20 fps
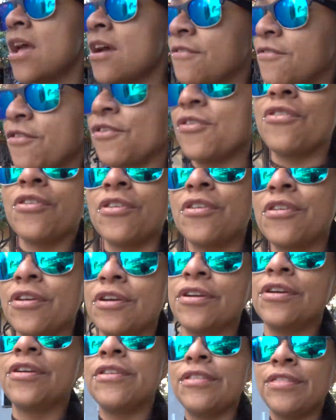
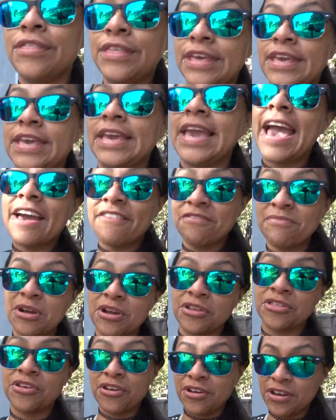for the half
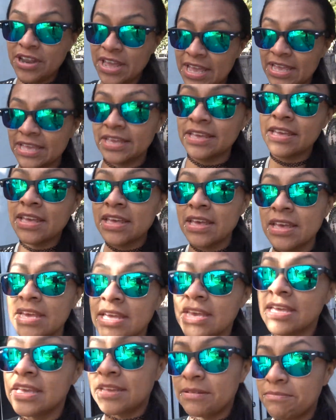marathon
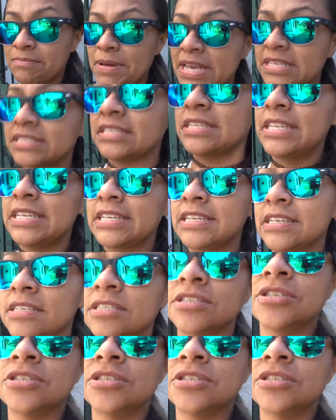in Pasadena